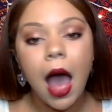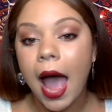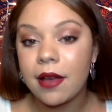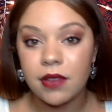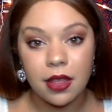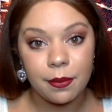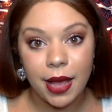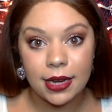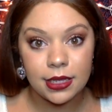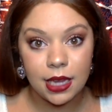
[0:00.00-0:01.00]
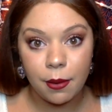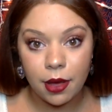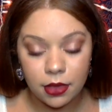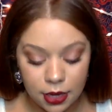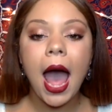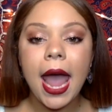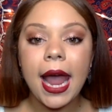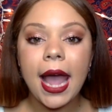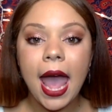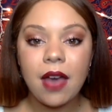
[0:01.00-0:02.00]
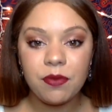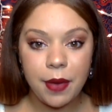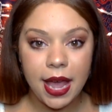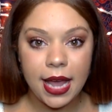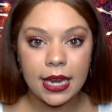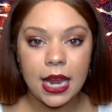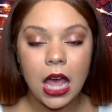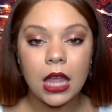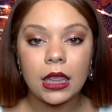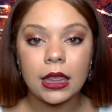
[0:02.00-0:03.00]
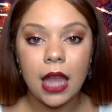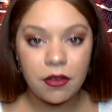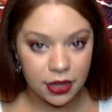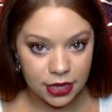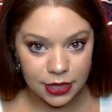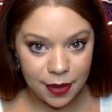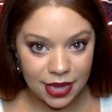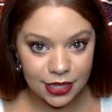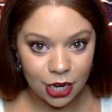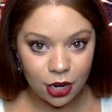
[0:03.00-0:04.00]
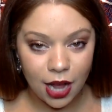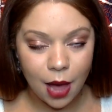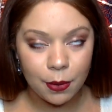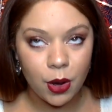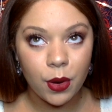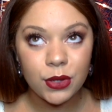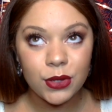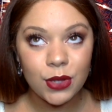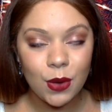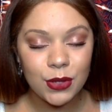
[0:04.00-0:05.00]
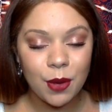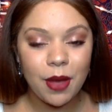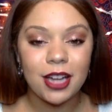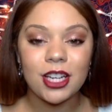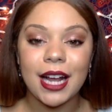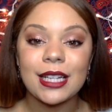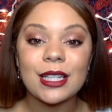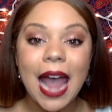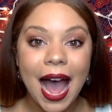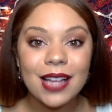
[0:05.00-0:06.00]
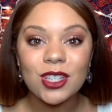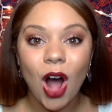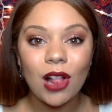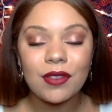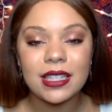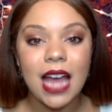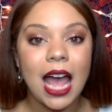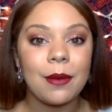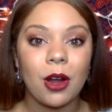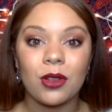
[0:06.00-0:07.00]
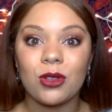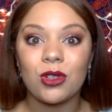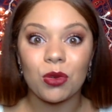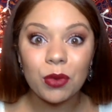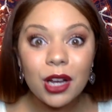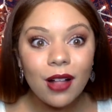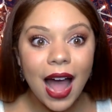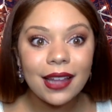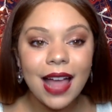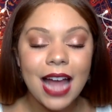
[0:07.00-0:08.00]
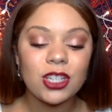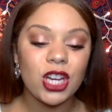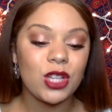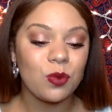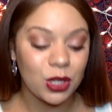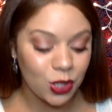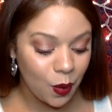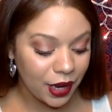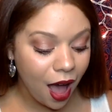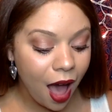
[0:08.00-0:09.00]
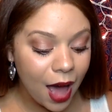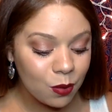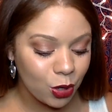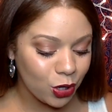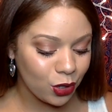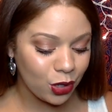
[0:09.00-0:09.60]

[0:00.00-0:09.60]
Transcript: I have nothing bad to say about this. I have been loving this mascara combo so much. I get asked all of the time, are those your real eyelashes? What's going on? What are